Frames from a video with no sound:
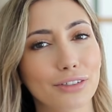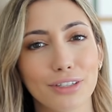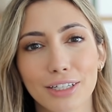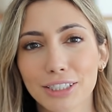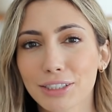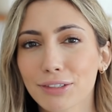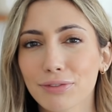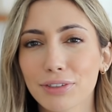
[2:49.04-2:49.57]
there's
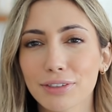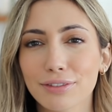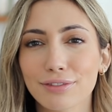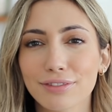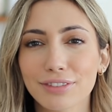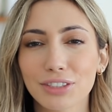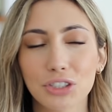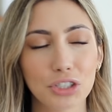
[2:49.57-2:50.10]
lots of
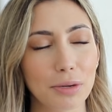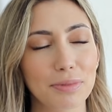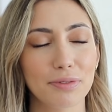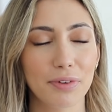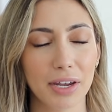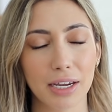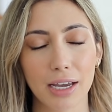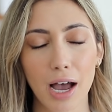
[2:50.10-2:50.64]
different streams
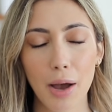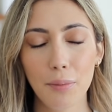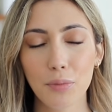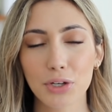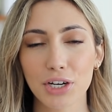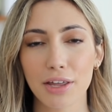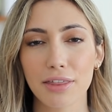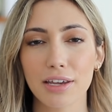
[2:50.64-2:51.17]
of income,
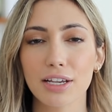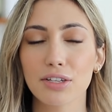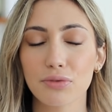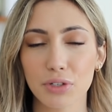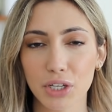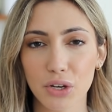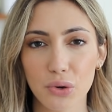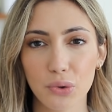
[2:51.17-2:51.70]
which I think is
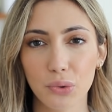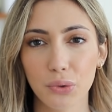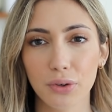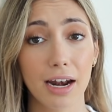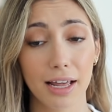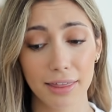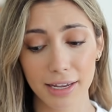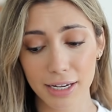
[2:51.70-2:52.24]
really cool.
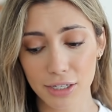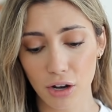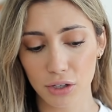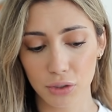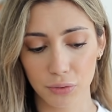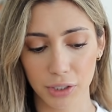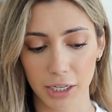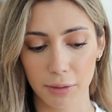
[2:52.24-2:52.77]
And I think it's
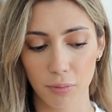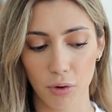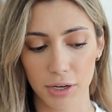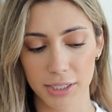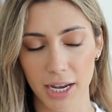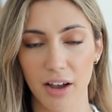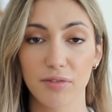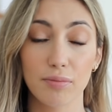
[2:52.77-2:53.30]
also really
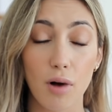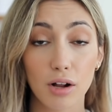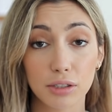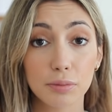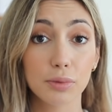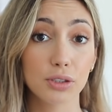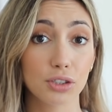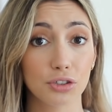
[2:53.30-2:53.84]
important to have
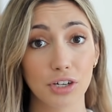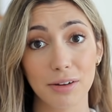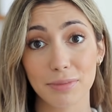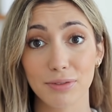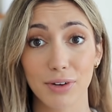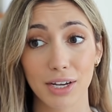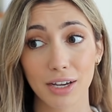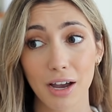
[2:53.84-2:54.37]
multiple
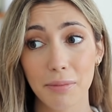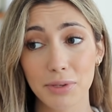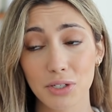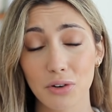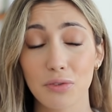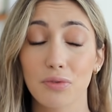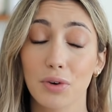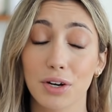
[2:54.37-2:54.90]
streams of income.
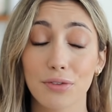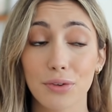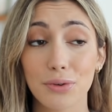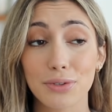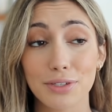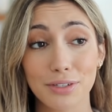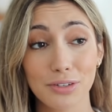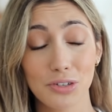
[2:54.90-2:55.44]
So if one of
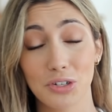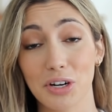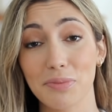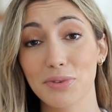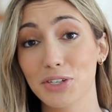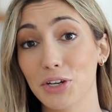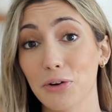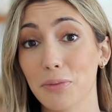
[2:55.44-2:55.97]
those
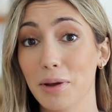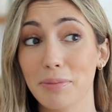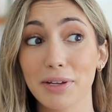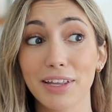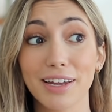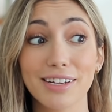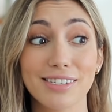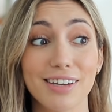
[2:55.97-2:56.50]
streams, you know, maybe
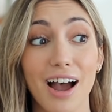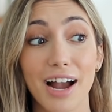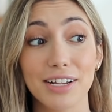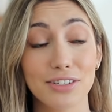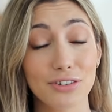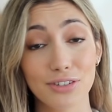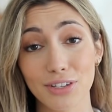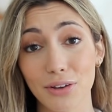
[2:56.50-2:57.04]
like
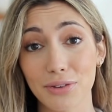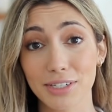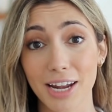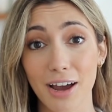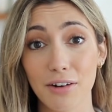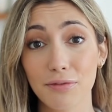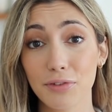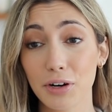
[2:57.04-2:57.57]
dies or slows
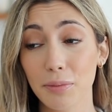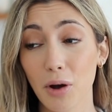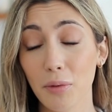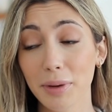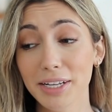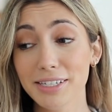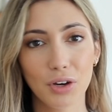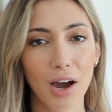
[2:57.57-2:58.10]
down for a
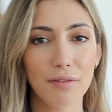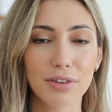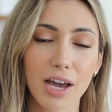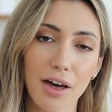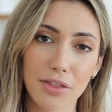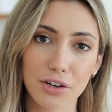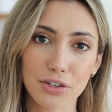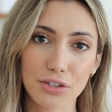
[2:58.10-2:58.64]
moment, you have the
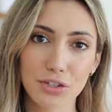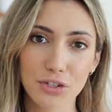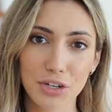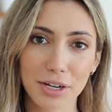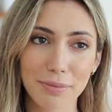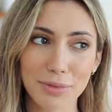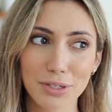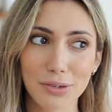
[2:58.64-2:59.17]
other
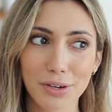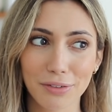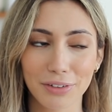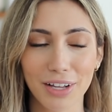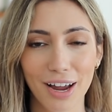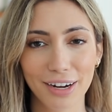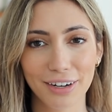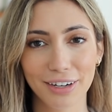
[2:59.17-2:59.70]
streams you can rely